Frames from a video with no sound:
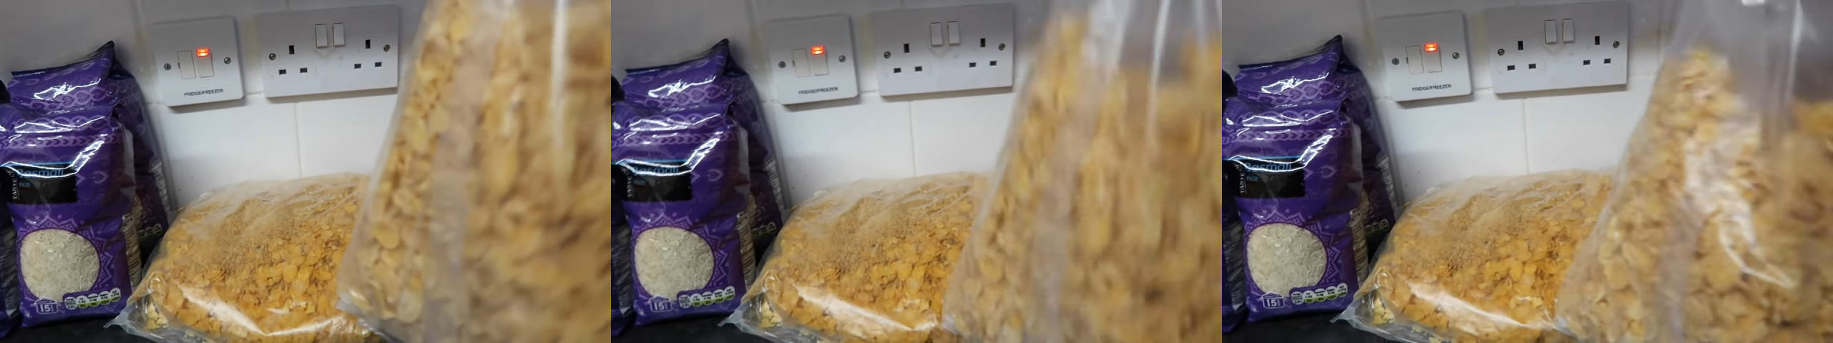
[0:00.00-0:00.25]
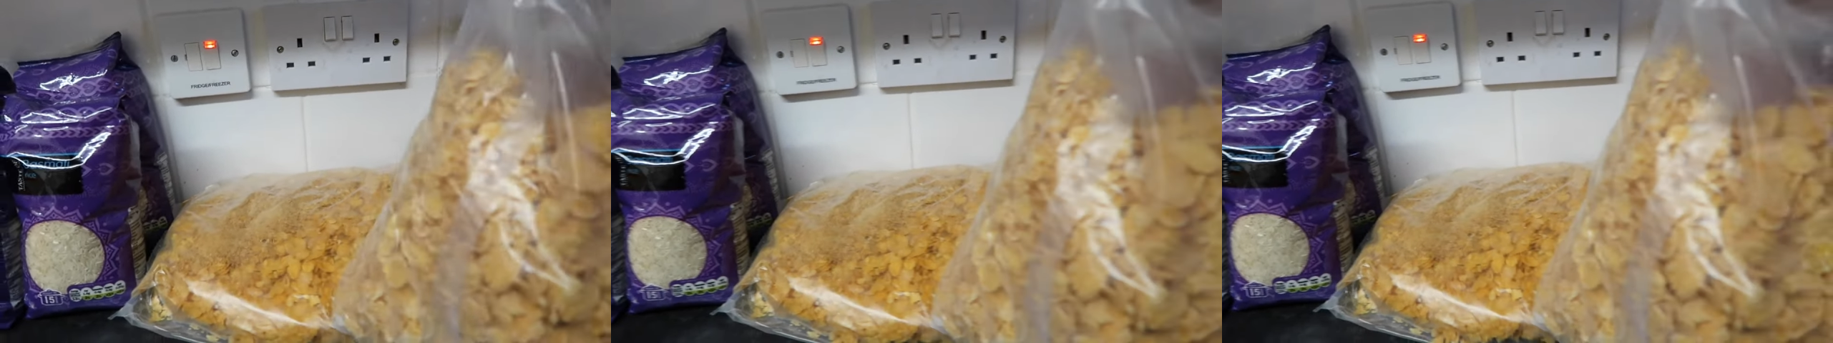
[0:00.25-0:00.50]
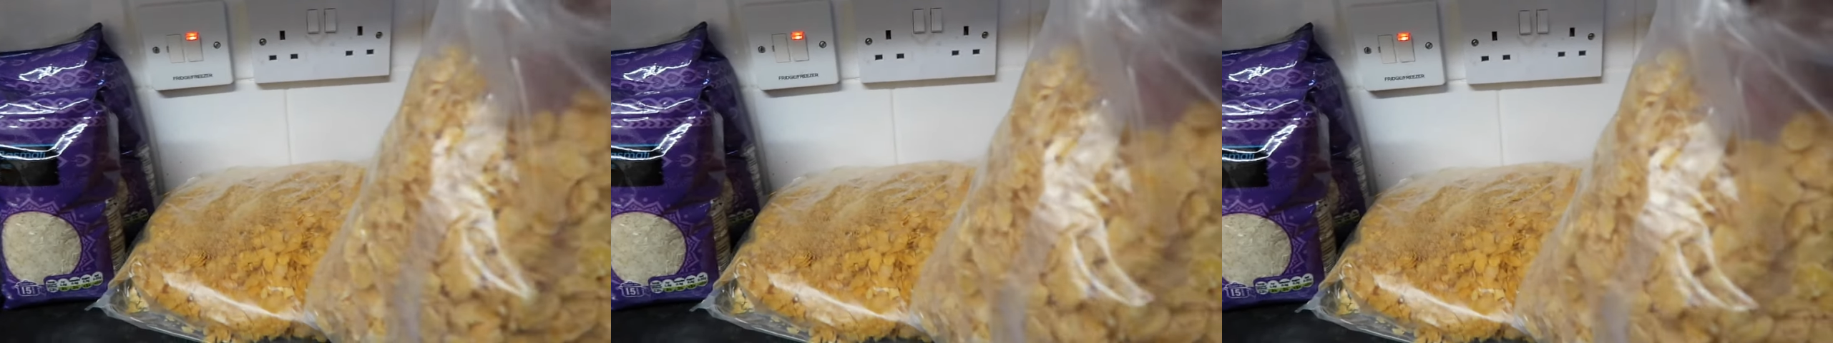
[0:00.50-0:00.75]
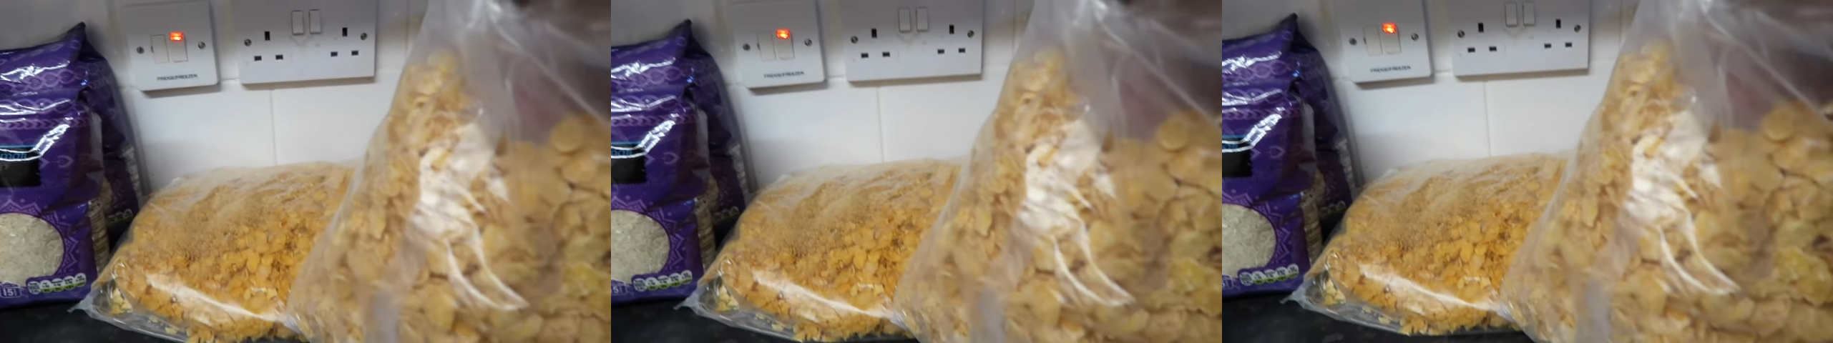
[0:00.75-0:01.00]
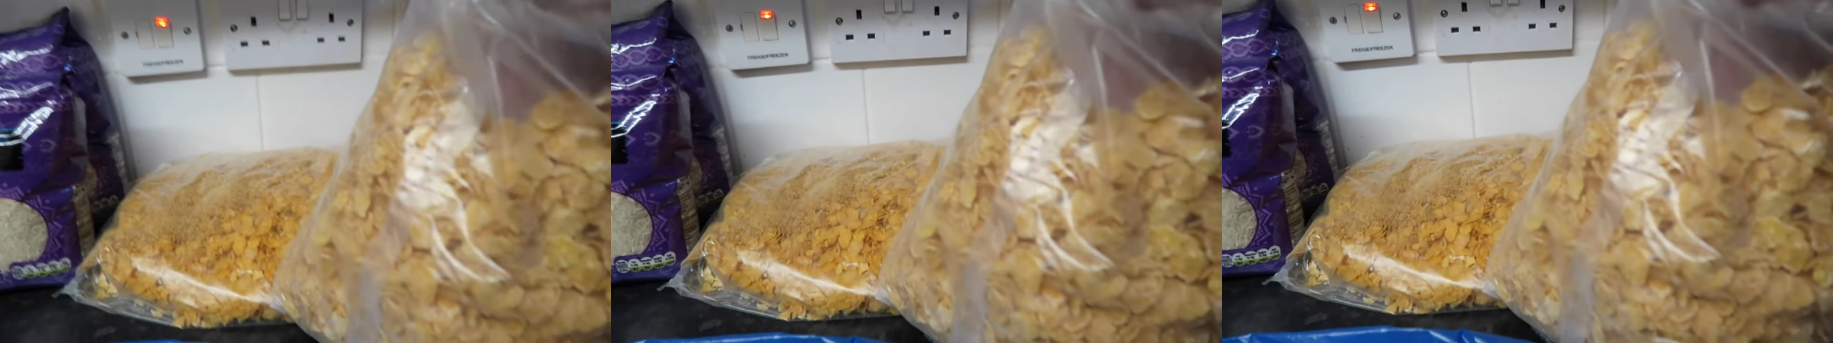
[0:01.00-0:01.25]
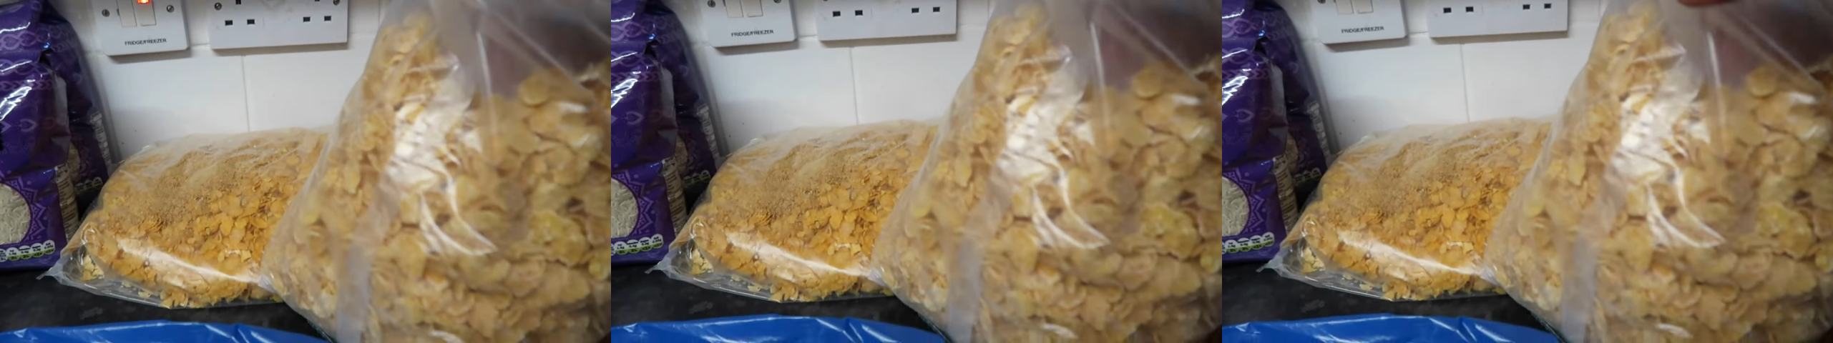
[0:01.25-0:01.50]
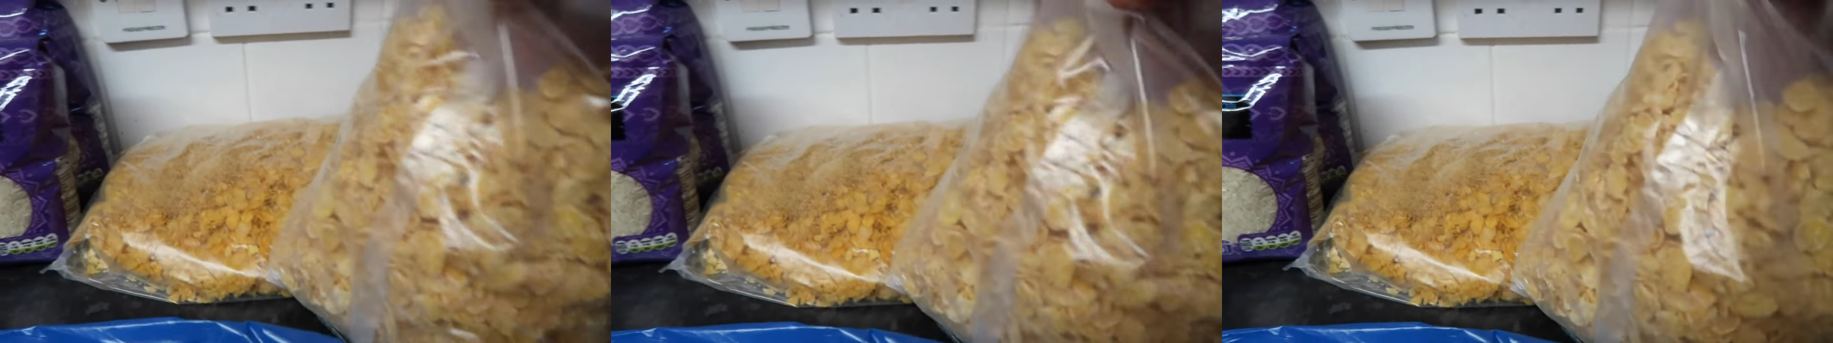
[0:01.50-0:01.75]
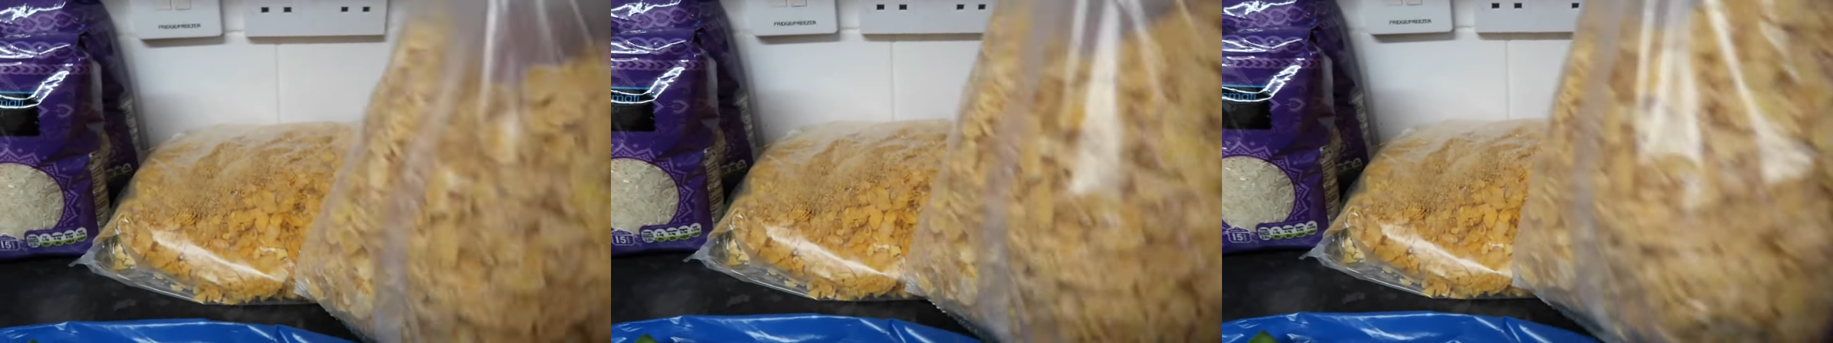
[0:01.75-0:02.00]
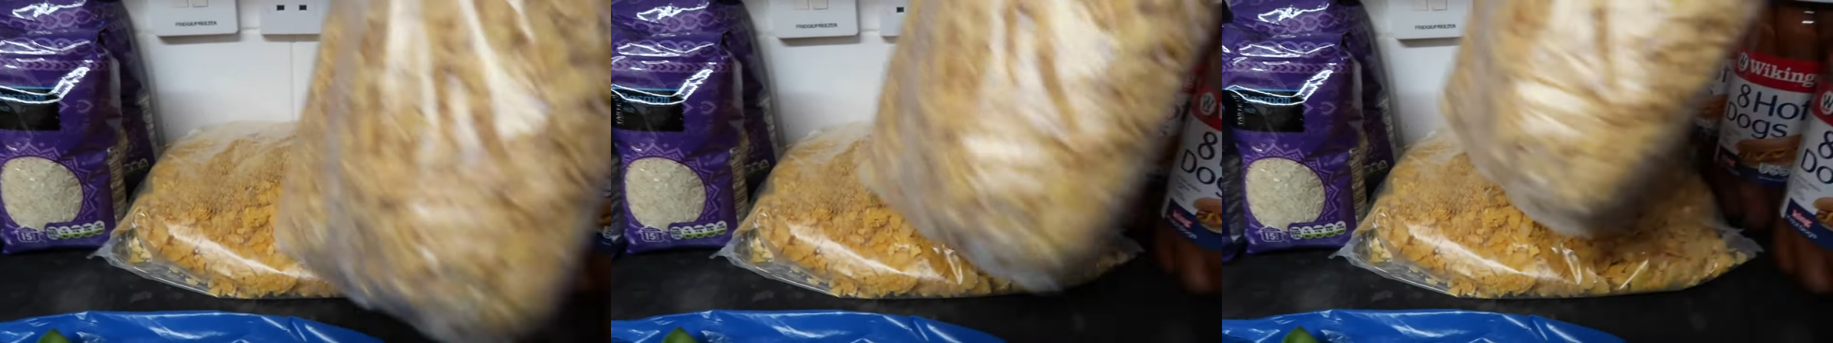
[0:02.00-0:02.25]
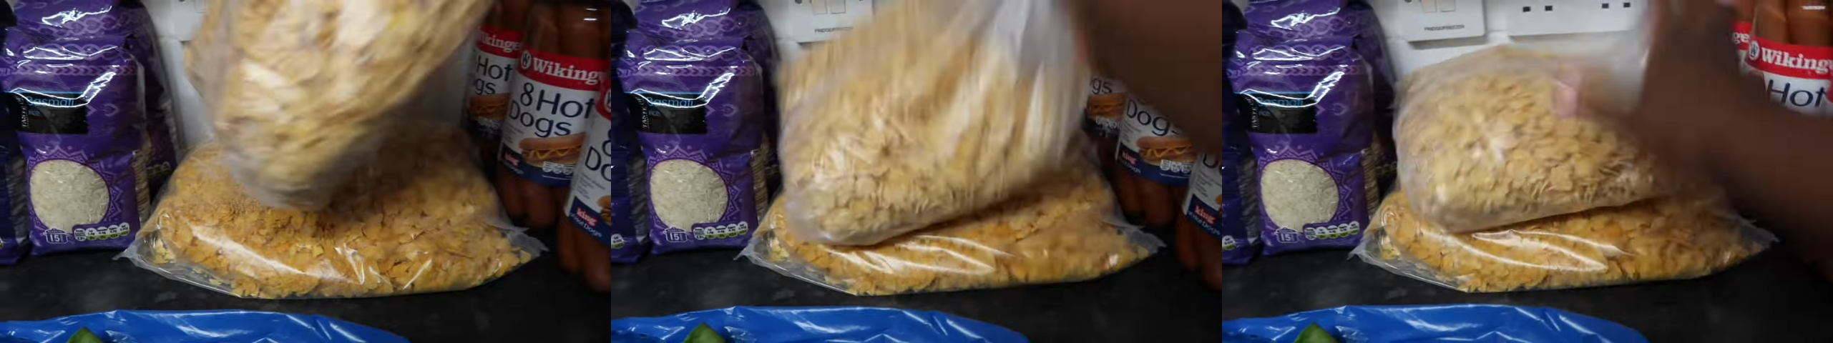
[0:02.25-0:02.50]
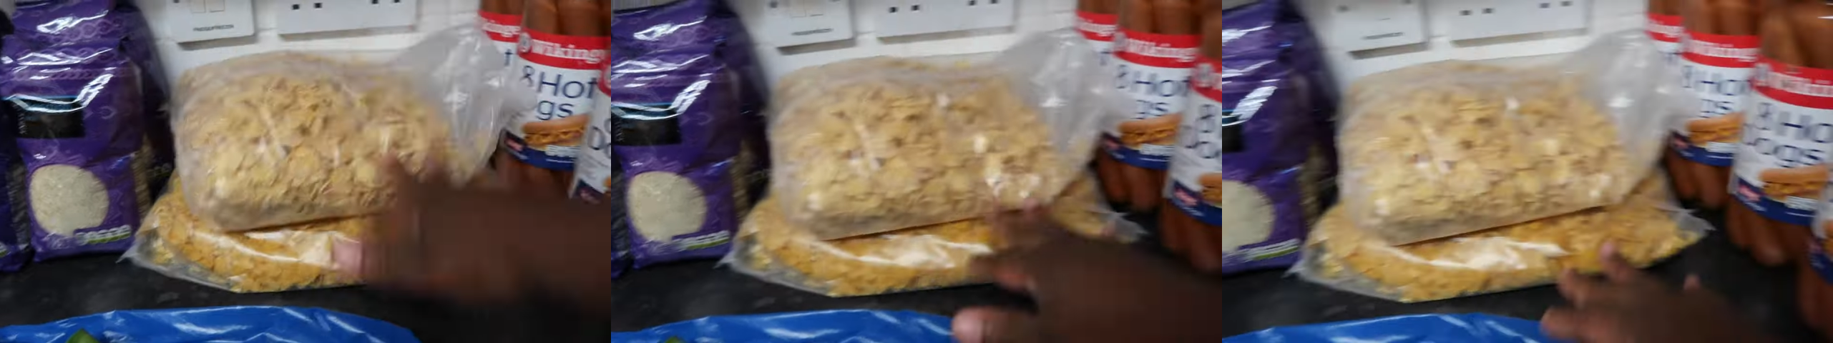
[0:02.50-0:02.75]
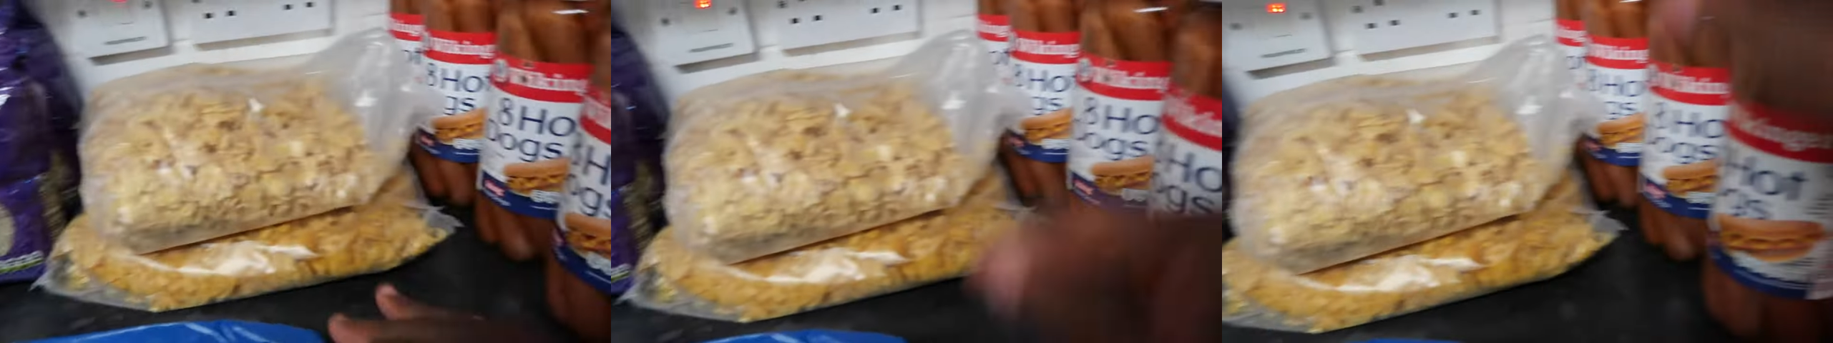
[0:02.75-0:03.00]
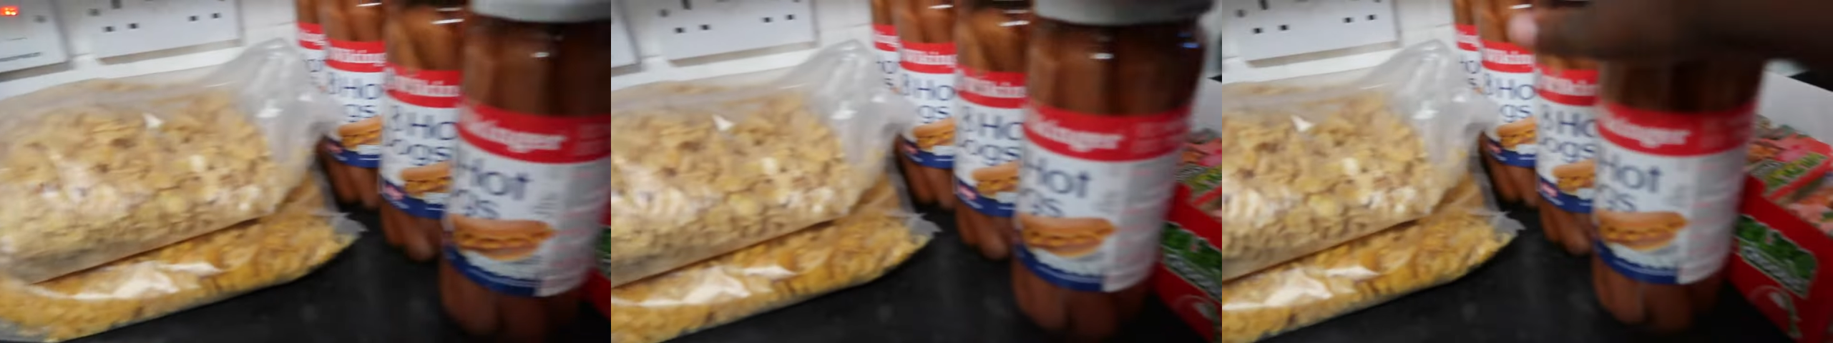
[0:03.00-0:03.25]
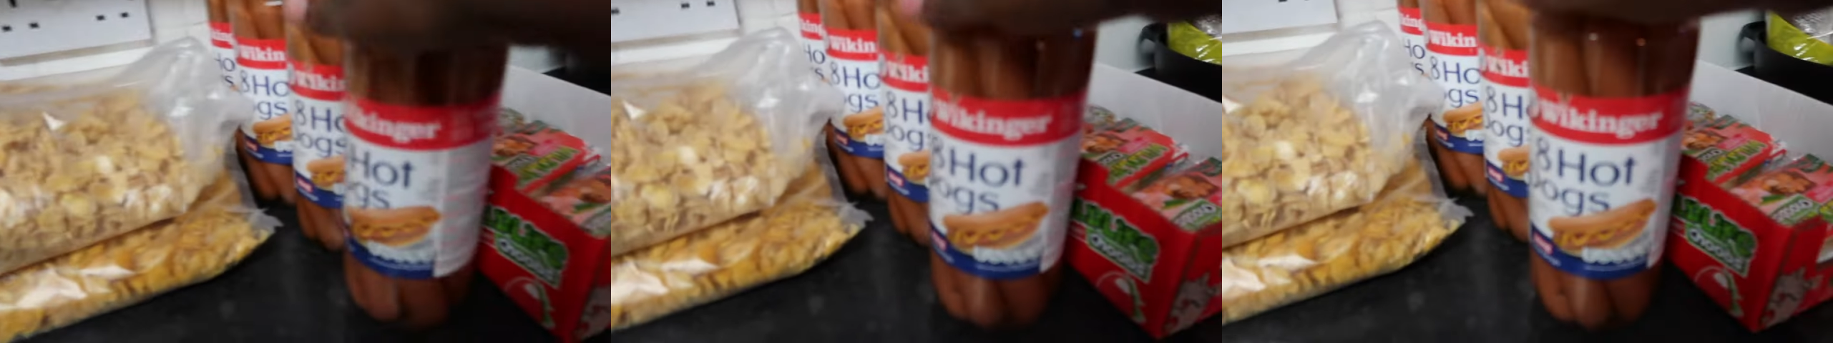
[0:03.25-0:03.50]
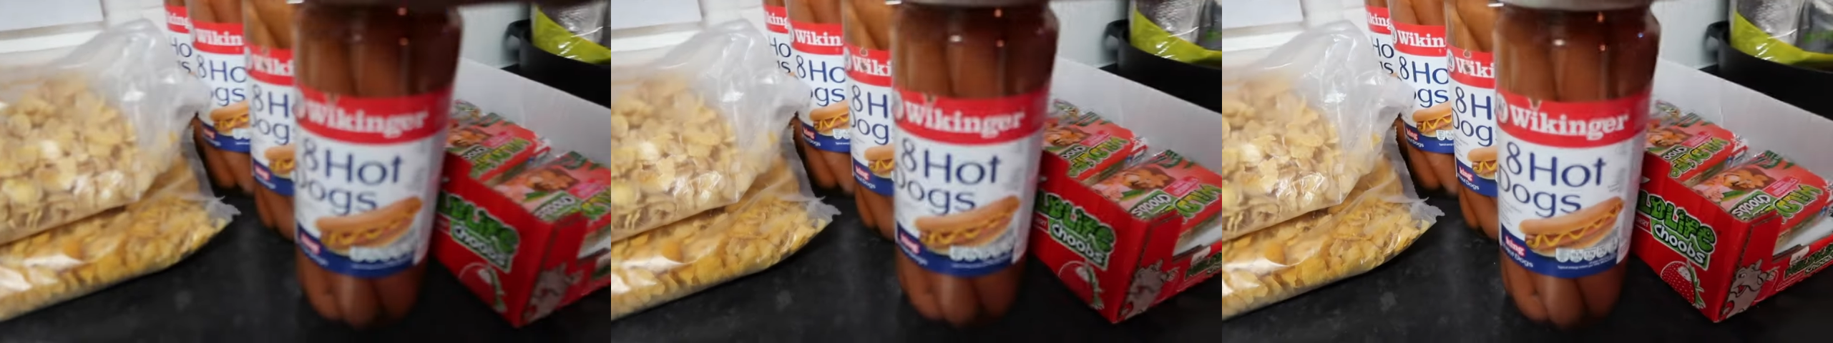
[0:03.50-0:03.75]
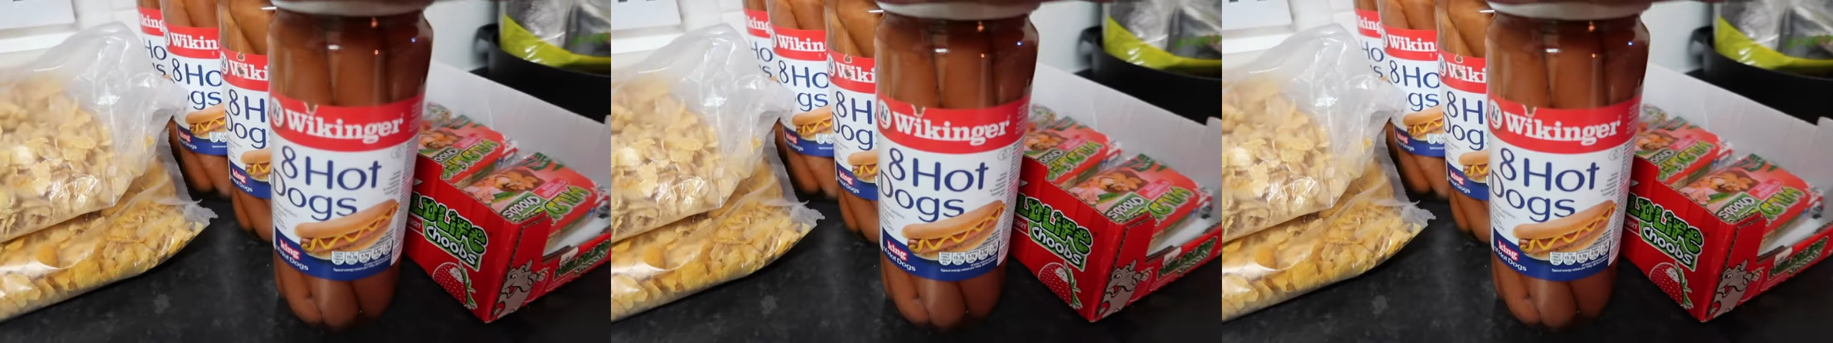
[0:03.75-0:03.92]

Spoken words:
[unreadable: no face in view]